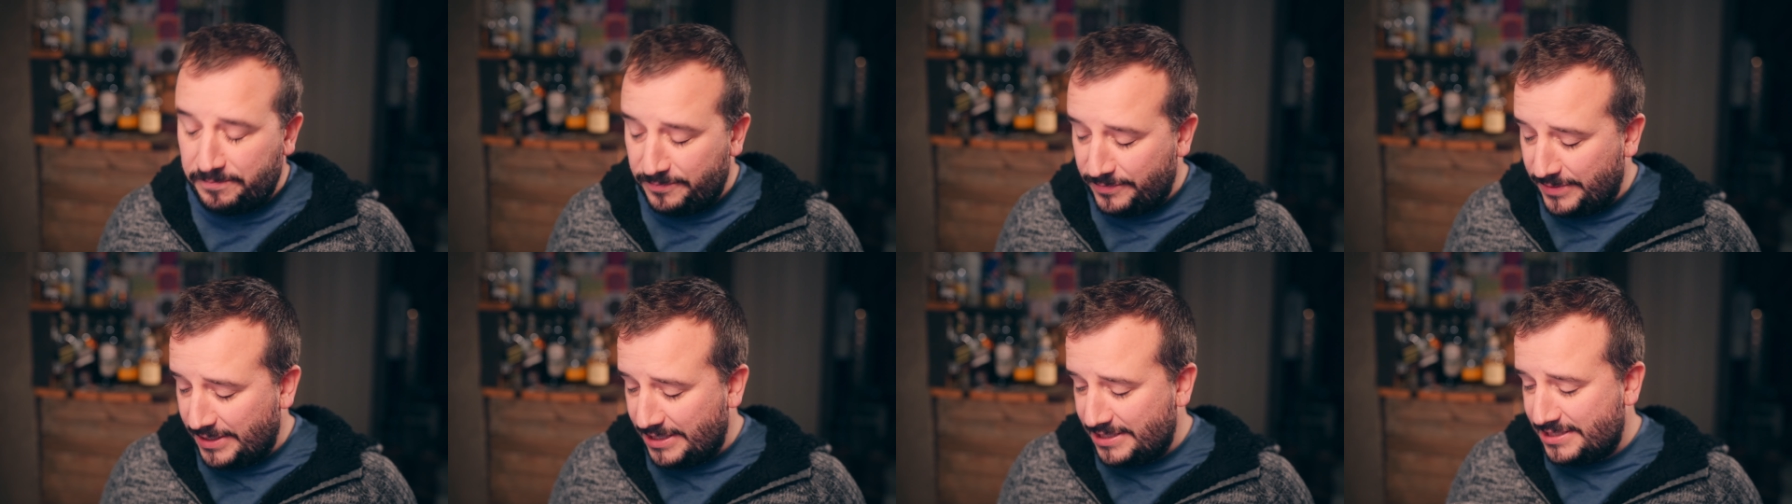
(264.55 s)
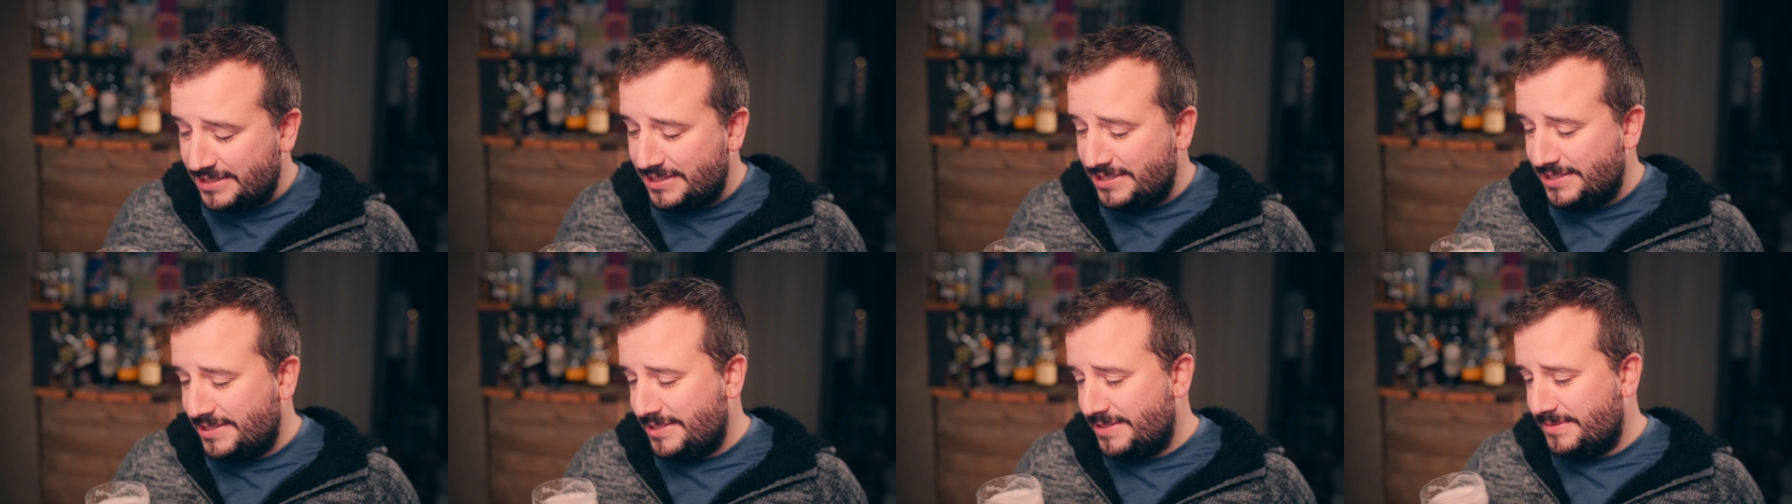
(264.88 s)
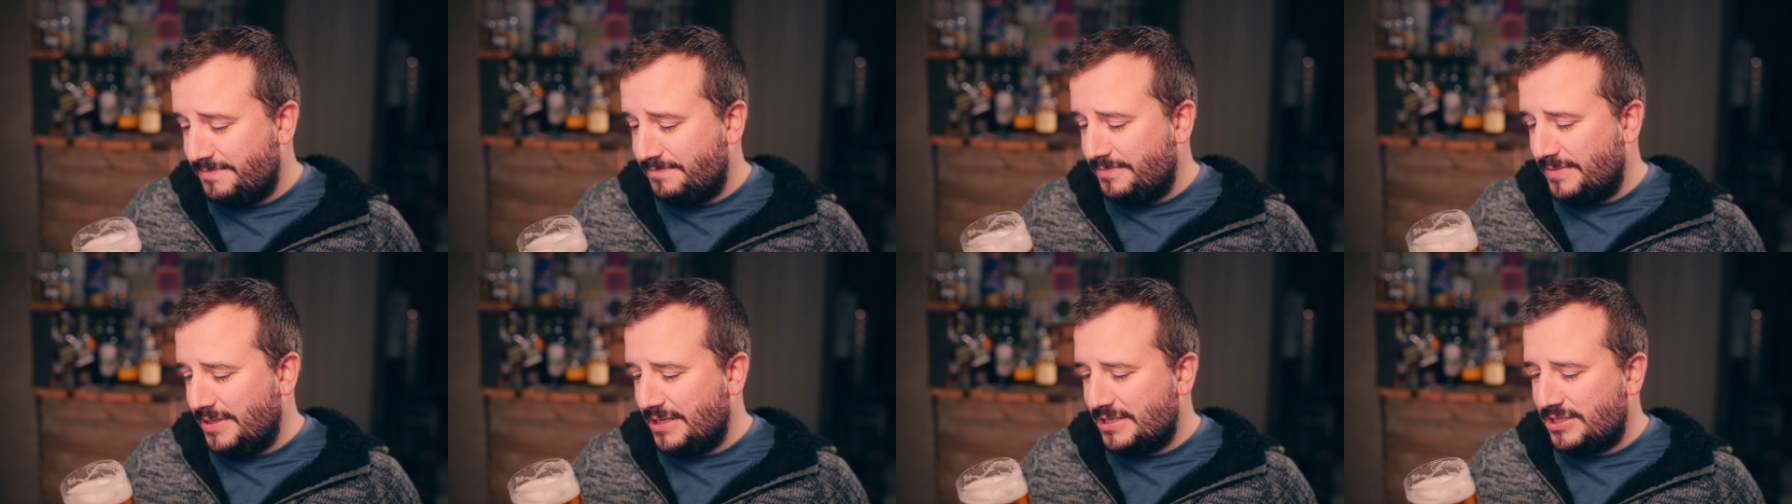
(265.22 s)

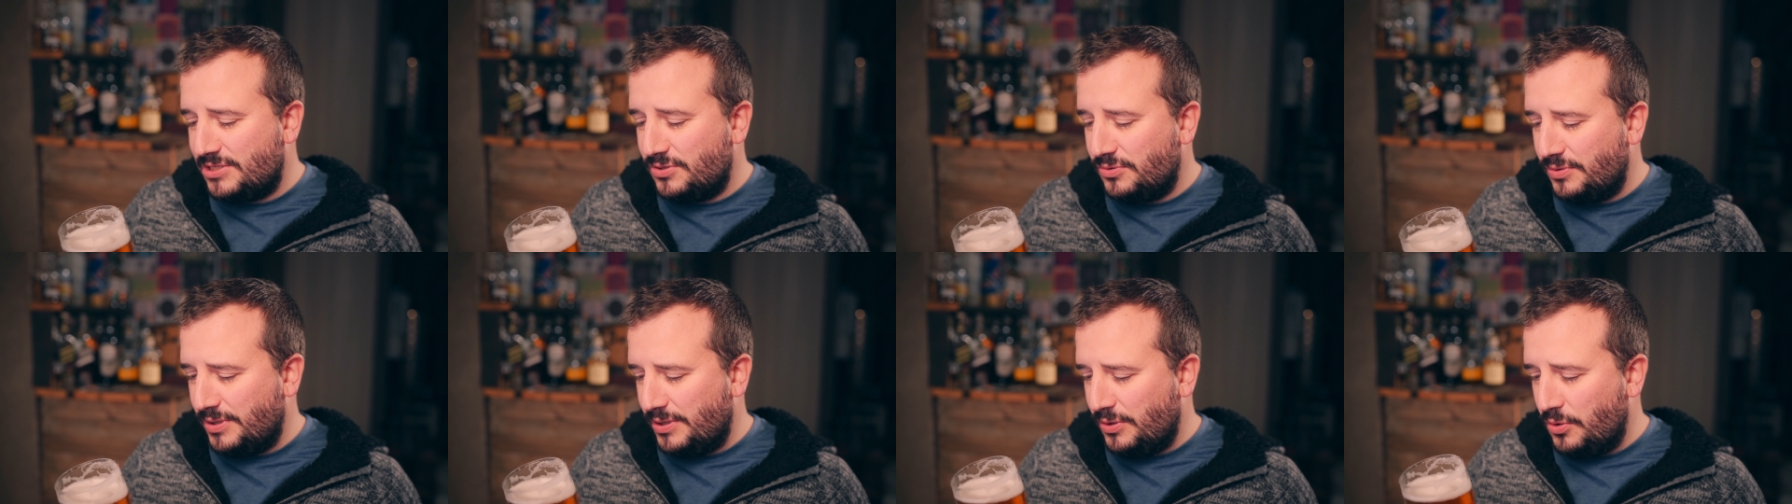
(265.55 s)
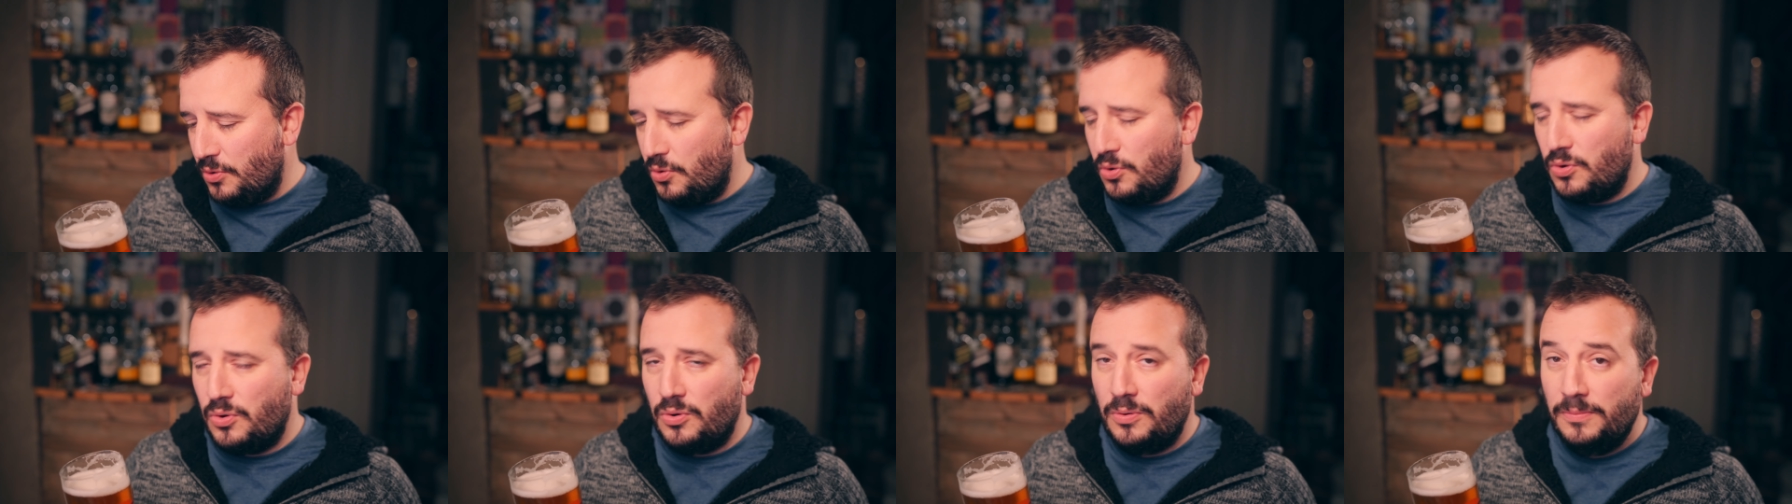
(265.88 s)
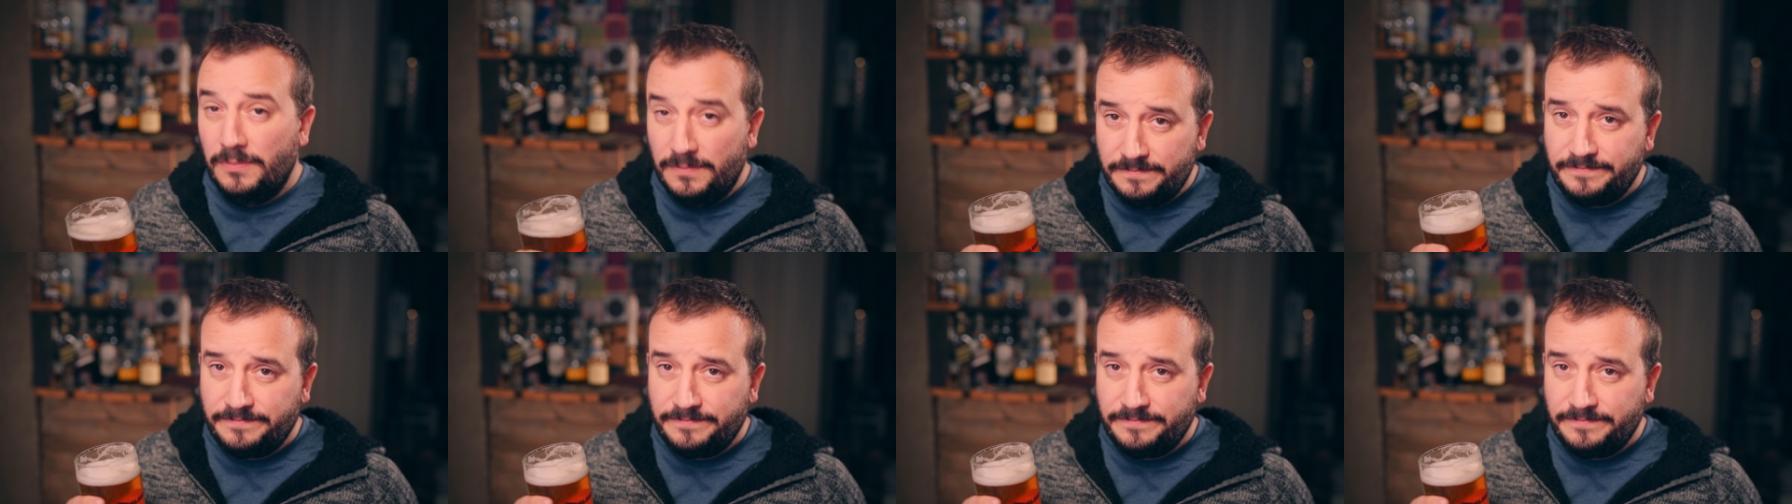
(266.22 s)
this'll go.